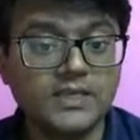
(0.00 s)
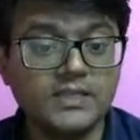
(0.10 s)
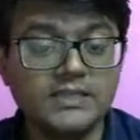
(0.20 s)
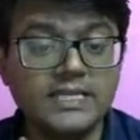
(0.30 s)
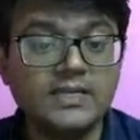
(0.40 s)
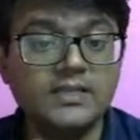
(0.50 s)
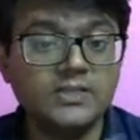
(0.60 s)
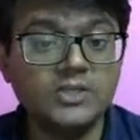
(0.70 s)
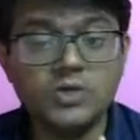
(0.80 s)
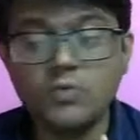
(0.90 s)
then
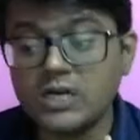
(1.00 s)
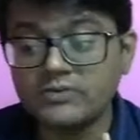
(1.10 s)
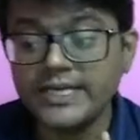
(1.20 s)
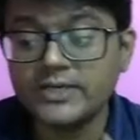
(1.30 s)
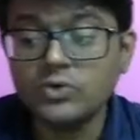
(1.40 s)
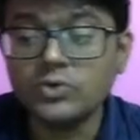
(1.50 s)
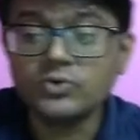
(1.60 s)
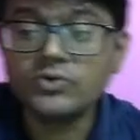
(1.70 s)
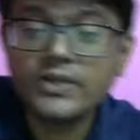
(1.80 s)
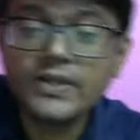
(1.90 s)
you know what we need to do?
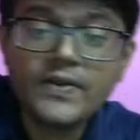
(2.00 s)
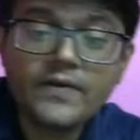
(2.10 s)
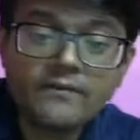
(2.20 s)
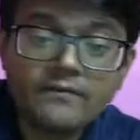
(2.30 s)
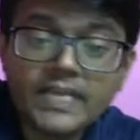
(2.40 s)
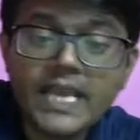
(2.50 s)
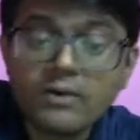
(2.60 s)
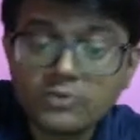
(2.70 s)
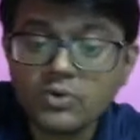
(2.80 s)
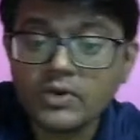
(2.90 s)
We
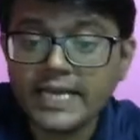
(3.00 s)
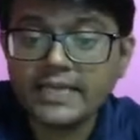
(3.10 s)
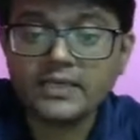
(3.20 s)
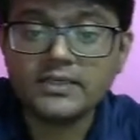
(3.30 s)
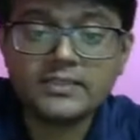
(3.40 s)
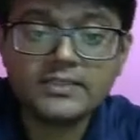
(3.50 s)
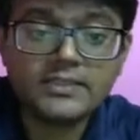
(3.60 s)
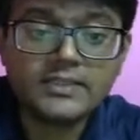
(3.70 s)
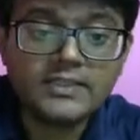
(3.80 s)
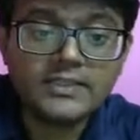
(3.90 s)
have to look at
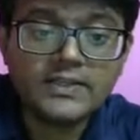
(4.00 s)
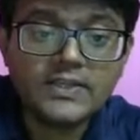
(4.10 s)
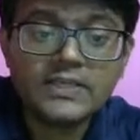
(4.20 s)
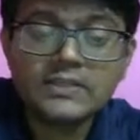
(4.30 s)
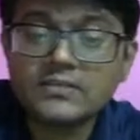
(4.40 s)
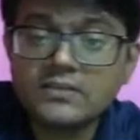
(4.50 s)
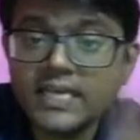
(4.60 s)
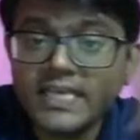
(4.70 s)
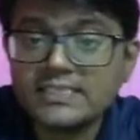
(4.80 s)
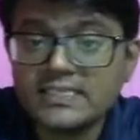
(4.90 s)

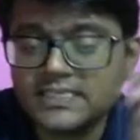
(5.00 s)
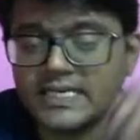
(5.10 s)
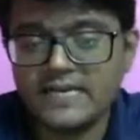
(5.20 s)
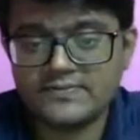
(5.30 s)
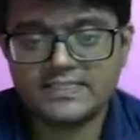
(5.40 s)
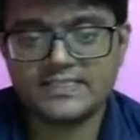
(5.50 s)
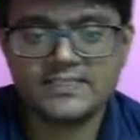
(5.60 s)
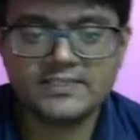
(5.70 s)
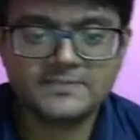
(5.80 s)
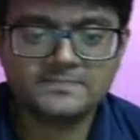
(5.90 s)
three such
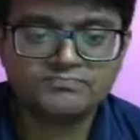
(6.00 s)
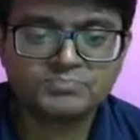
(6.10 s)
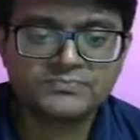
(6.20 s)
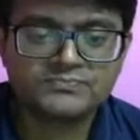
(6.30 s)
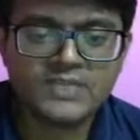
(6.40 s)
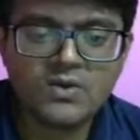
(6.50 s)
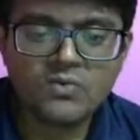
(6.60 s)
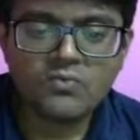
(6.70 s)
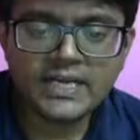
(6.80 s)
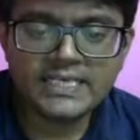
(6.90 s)
graphs.
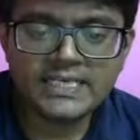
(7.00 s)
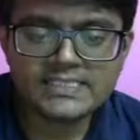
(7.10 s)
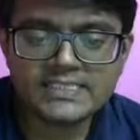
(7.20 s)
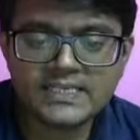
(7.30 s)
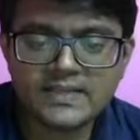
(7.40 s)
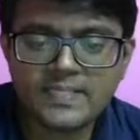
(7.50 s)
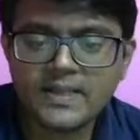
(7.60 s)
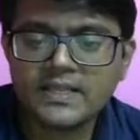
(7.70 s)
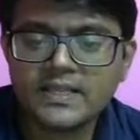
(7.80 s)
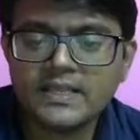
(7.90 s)
One is
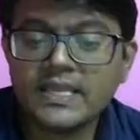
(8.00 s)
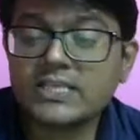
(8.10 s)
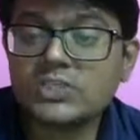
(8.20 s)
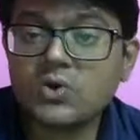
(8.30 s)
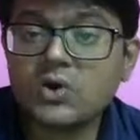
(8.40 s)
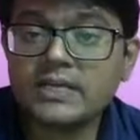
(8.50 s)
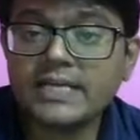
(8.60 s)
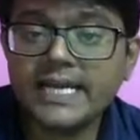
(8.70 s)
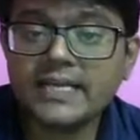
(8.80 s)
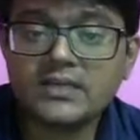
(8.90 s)
x coordinate